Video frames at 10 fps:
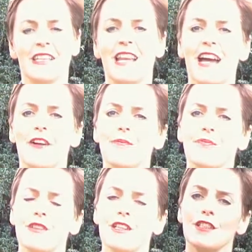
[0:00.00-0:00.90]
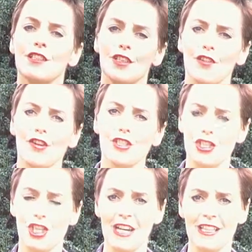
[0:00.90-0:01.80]
Now, to
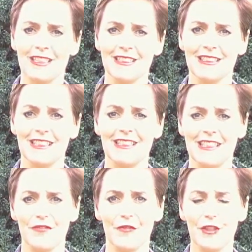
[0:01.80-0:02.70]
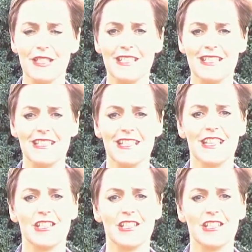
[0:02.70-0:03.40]
cross-check the invoice,